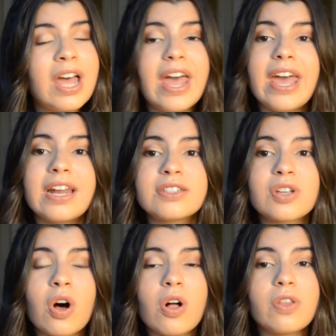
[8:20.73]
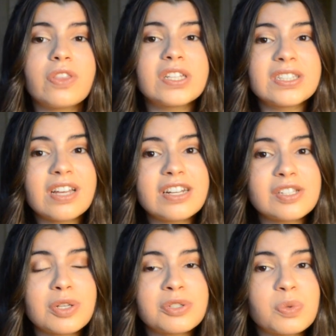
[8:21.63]
and it's called The Sun Is
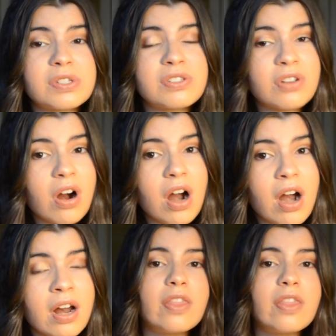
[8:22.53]
Also a Star.